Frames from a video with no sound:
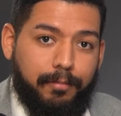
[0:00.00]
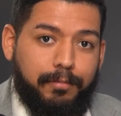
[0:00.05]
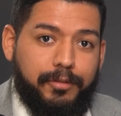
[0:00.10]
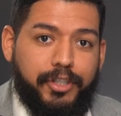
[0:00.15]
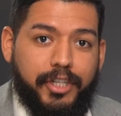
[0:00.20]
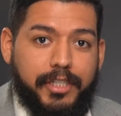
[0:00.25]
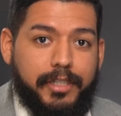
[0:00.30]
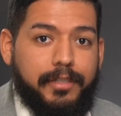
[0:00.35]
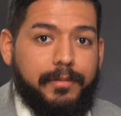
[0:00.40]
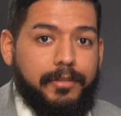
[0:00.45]

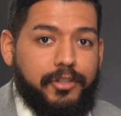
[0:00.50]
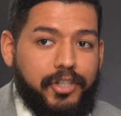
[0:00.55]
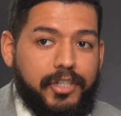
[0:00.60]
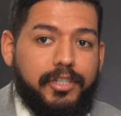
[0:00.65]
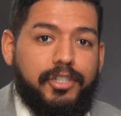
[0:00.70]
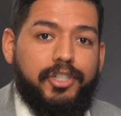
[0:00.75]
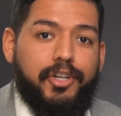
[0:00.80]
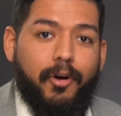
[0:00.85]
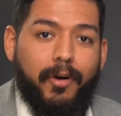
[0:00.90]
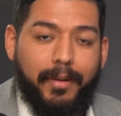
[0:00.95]
just
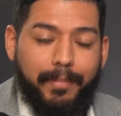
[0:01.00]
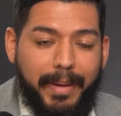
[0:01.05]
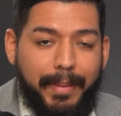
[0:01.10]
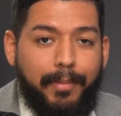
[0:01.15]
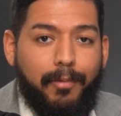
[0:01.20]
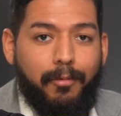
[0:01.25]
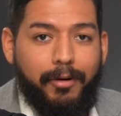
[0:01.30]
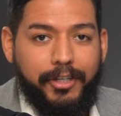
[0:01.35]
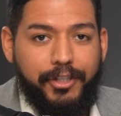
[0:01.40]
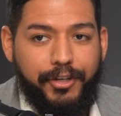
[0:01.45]
just showing
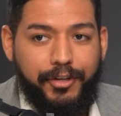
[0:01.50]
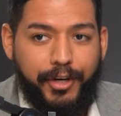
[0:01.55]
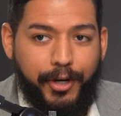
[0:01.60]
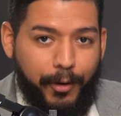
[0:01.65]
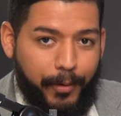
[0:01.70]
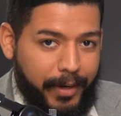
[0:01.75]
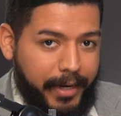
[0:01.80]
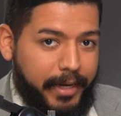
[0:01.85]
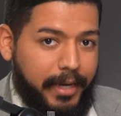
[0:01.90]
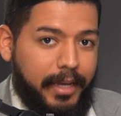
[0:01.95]
people what you're
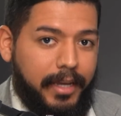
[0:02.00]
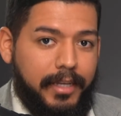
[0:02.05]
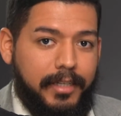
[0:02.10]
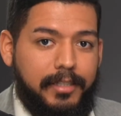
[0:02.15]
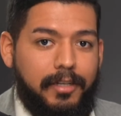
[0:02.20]
doing,